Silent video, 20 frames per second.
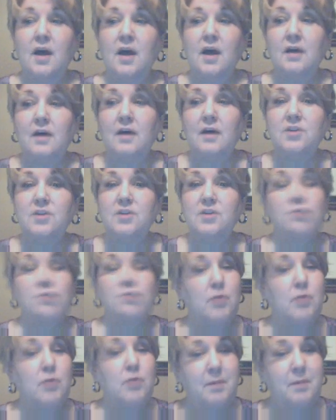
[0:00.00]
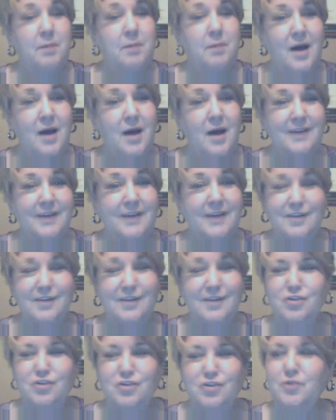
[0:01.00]
So don't get behind, and I'll show
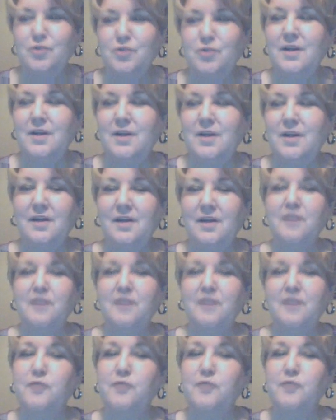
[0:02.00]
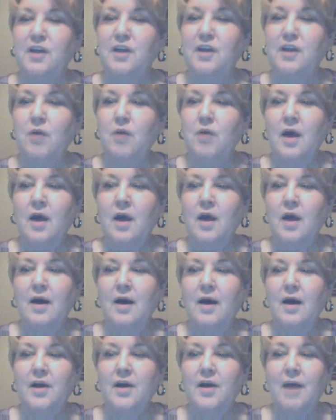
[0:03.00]
you in another video
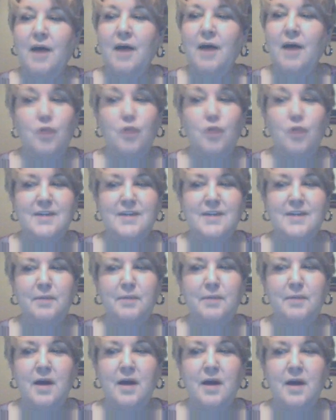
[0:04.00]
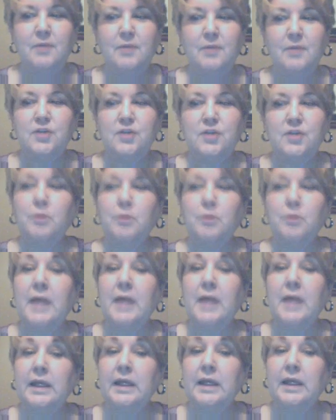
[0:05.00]
on how not to get behind by doing
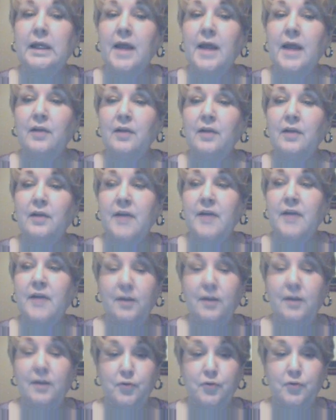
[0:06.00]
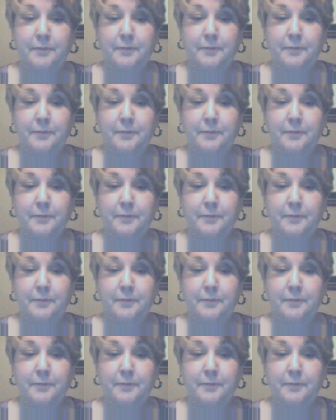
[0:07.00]
planning calendaring.